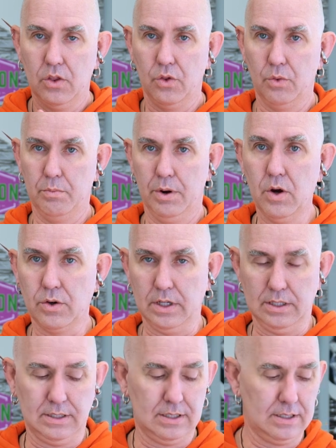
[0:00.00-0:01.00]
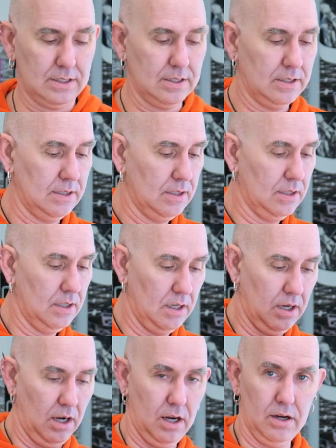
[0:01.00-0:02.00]
The bonus
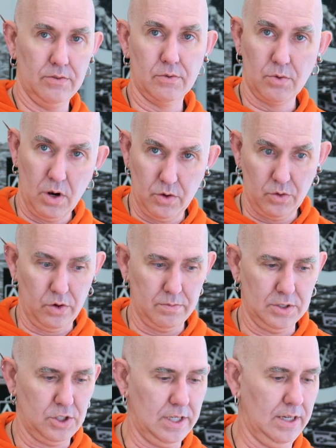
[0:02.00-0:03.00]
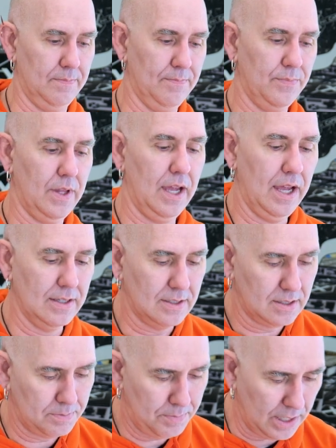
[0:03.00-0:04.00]
of a rotary machine,
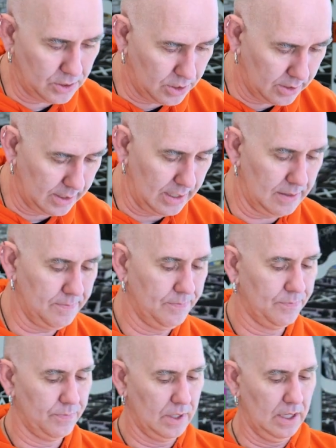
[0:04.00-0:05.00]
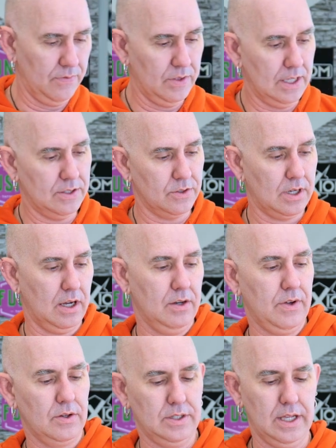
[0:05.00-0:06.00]
especially, even these are kind
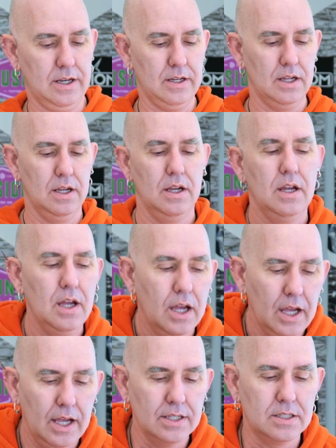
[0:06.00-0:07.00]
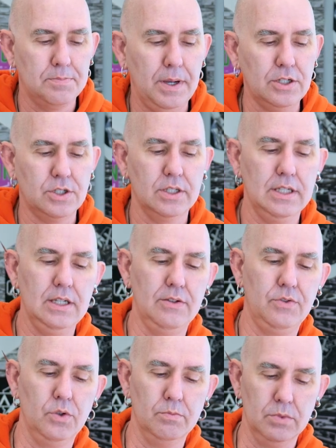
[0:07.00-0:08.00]
of outdated, especially
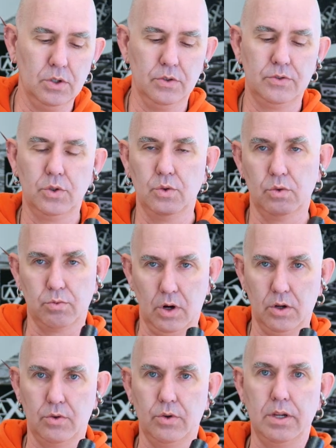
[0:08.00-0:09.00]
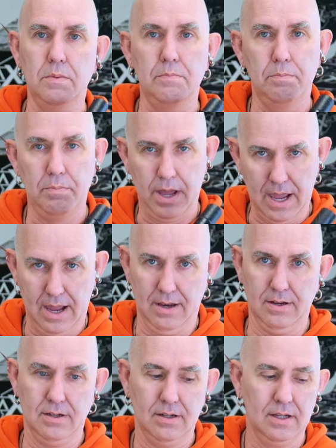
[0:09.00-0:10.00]
if you move to a rotary pen,
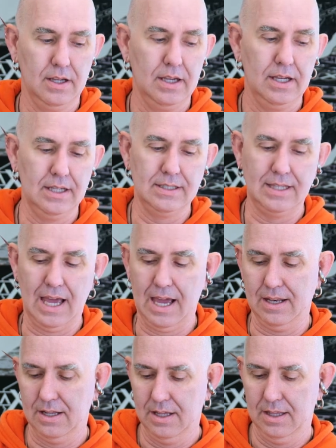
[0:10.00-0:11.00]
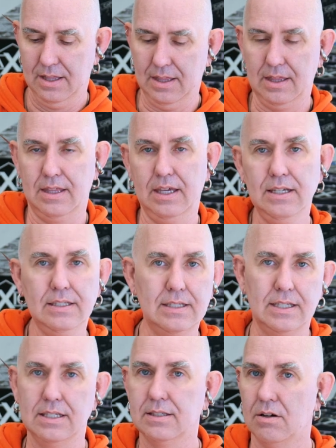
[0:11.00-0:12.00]
is that
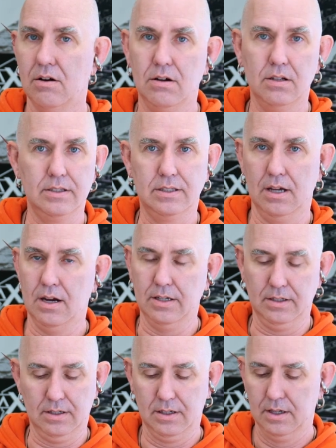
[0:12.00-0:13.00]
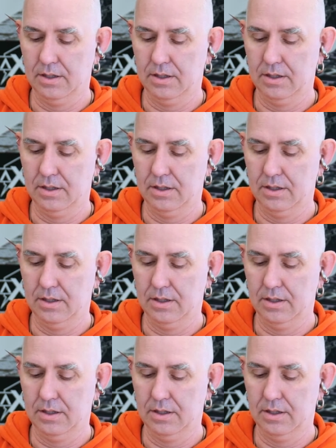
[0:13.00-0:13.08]
this is all done.